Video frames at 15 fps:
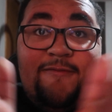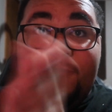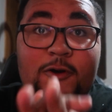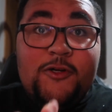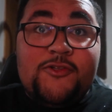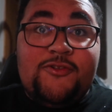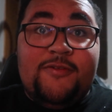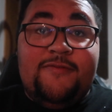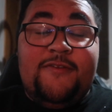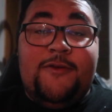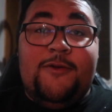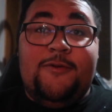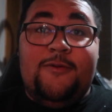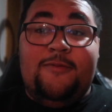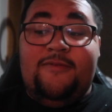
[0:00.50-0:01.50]
first
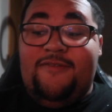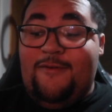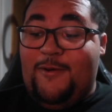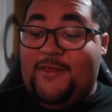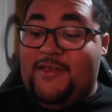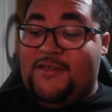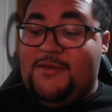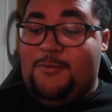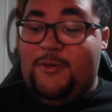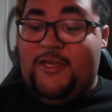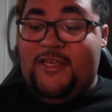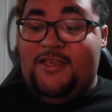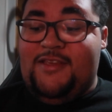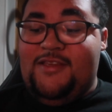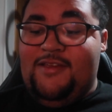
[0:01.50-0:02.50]
review for this
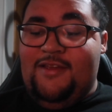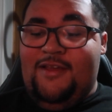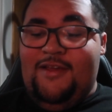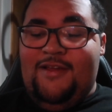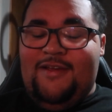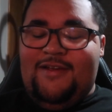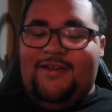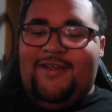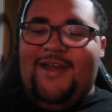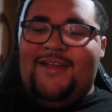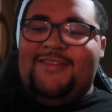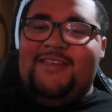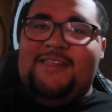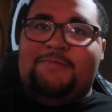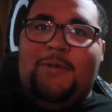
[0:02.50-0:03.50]
week.
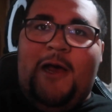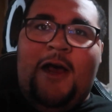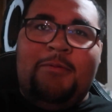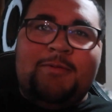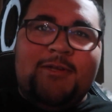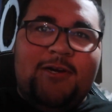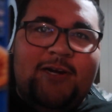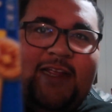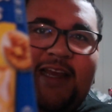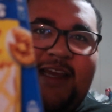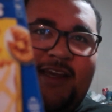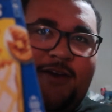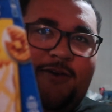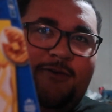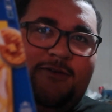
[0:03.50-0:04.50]
Got these Pop-Tart
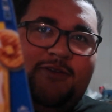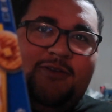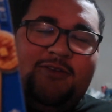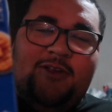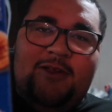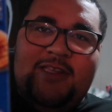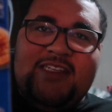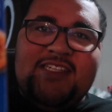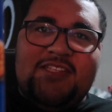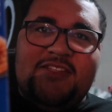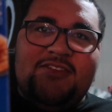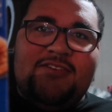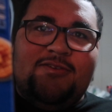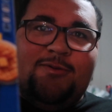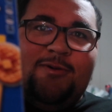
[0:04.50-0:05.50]
Eggos. Saw these at
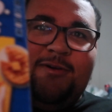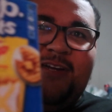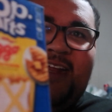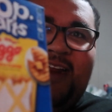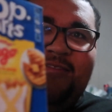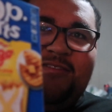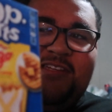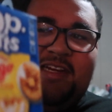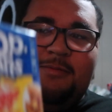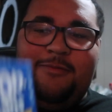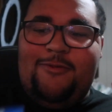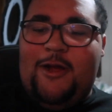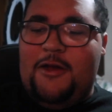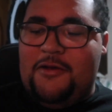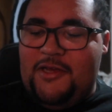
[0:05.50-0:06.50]
the store. Kind of seen
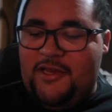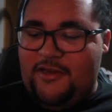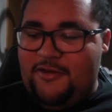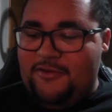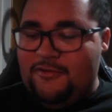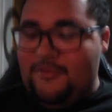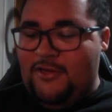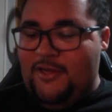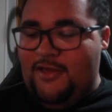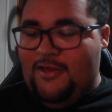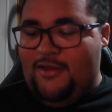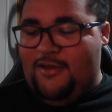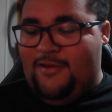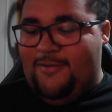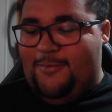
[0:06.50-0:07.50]
them a while ago.
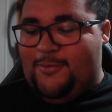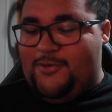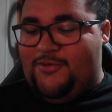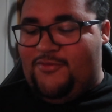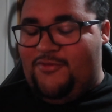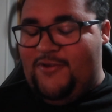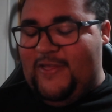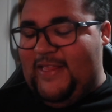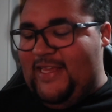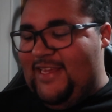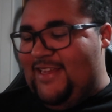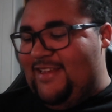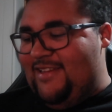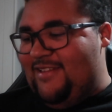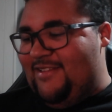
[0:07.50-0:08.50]
Was
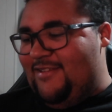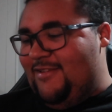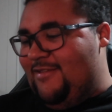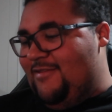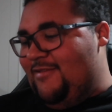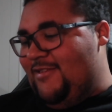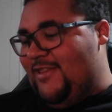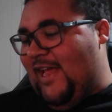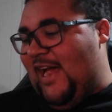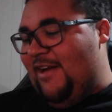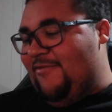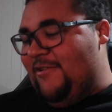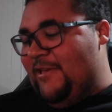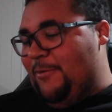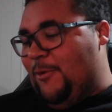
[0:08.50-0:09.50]
really
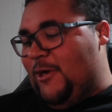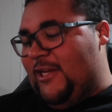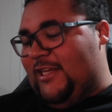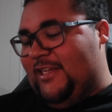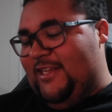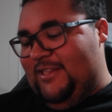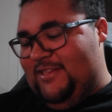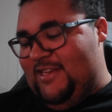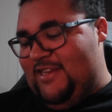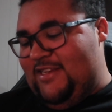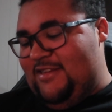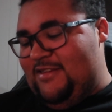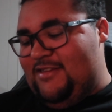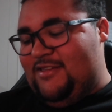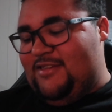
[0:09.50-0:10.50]
not really wanting to get
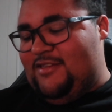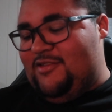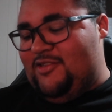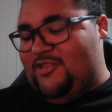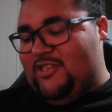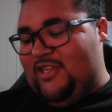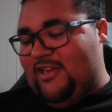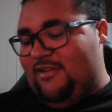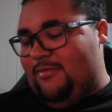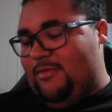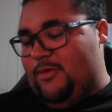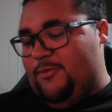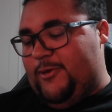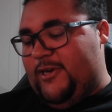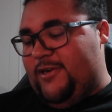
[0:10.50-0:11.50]
these. Just thinking it would
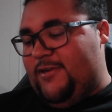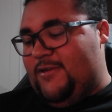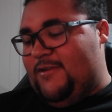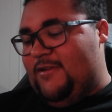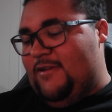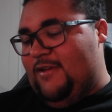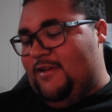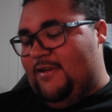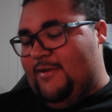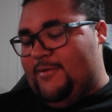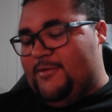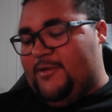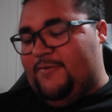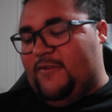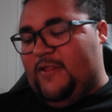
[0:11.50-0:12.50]
be weird.
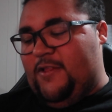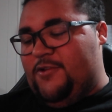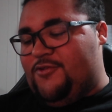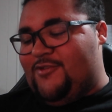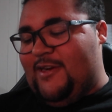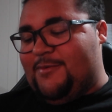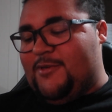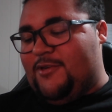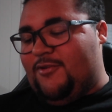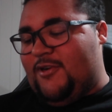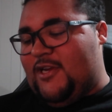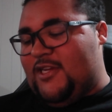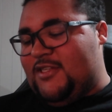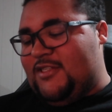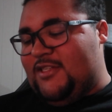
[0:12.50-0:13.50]
So if you have those stripes
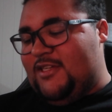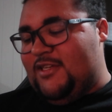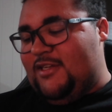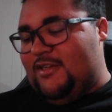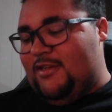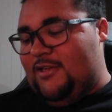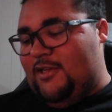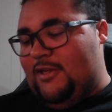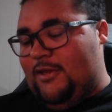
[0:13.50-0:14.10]
across it,